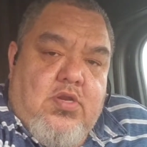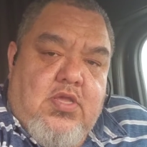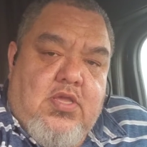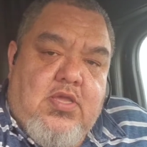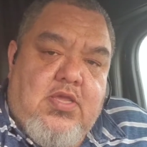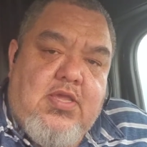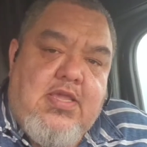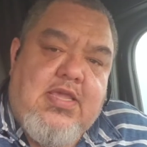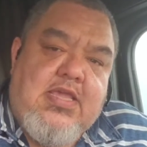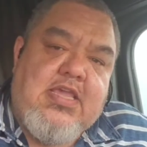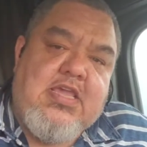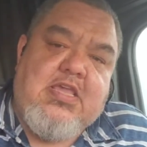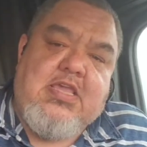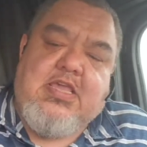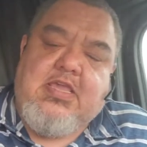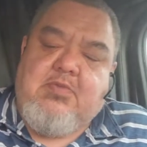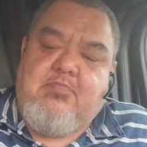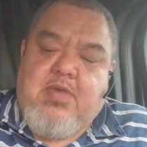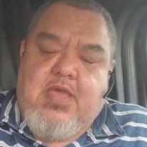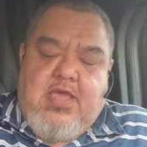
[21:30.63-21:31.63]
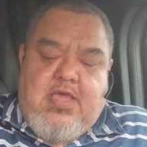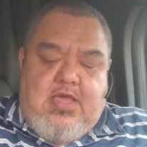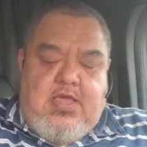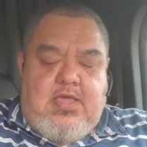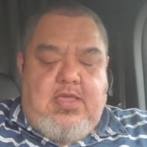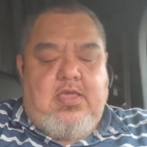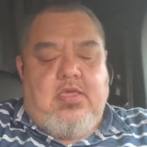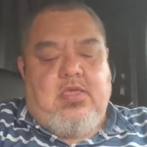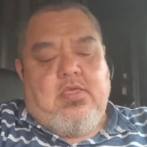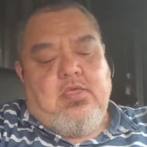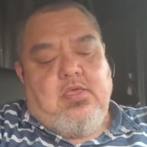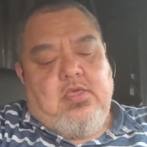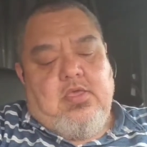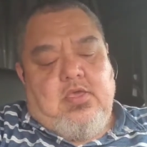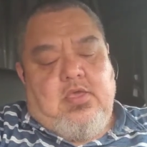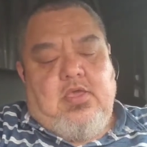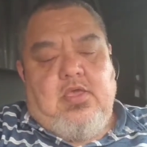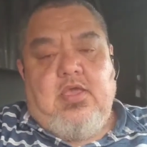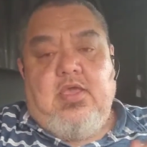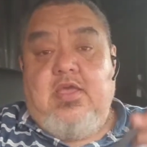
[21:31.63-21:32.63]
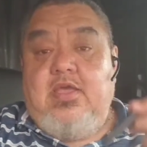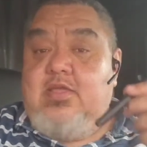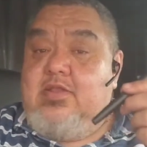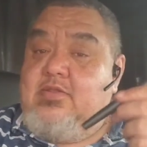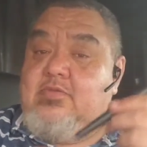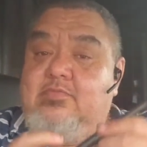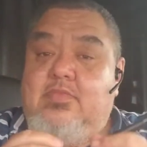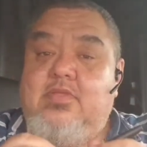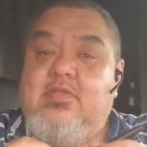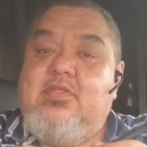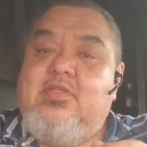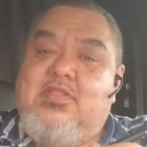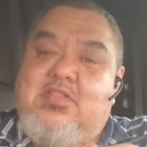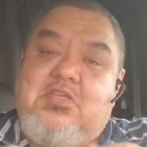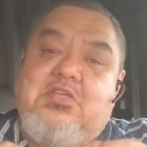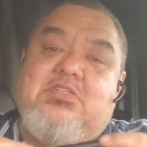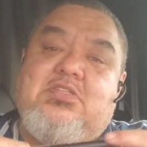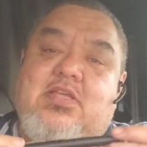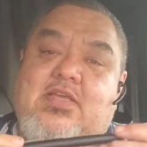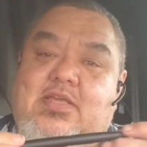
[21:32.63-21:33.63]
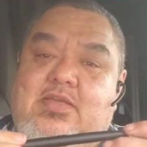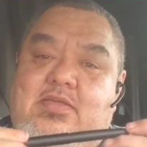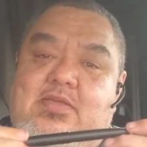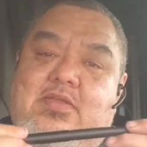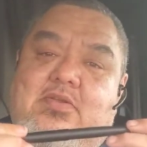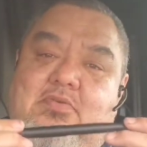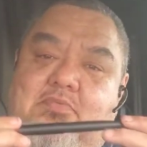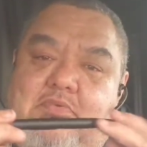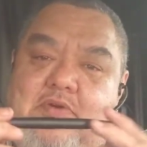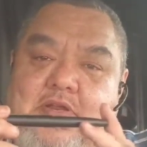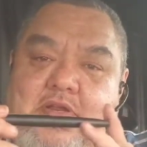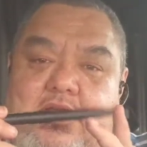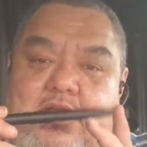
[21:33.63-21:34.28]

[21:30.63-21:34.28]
eBay, and it looks like, you know what,